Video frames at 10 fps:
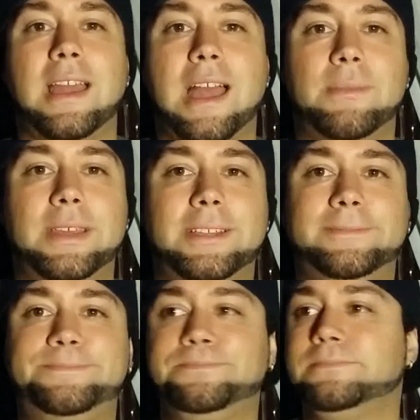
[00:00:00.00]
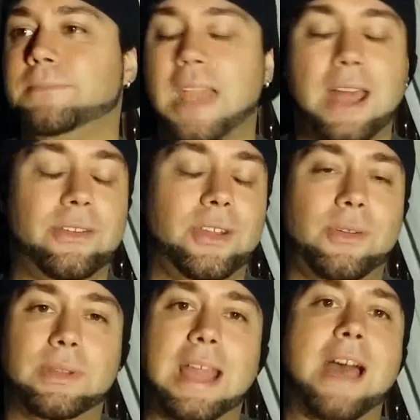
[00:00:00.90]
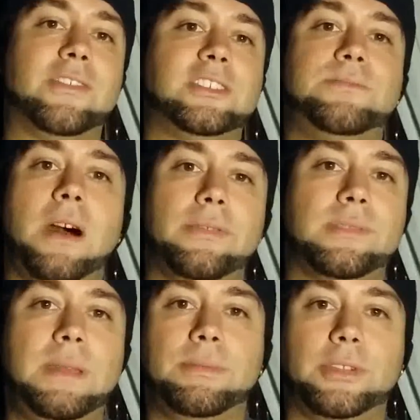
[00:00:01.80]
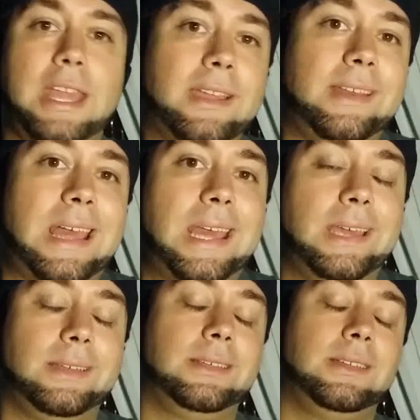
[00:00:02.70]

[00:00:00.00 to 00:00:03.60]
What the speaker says: I mean, I don't know what the average puffs people take a day.